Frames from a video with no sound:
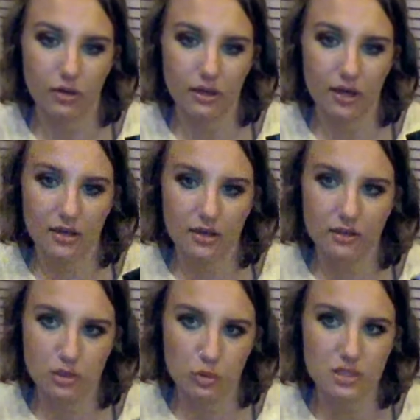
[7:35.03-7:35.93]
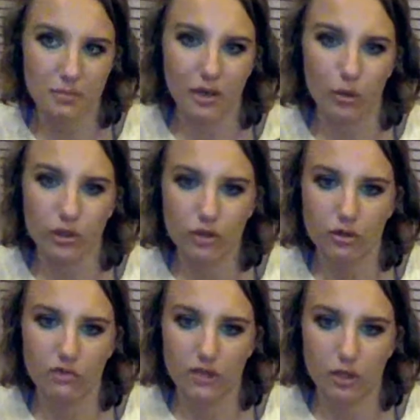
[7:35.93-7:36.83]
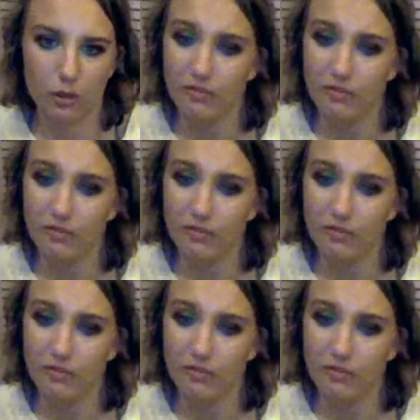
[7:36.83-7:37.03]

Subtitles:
Like, I think this was in my holy grail video.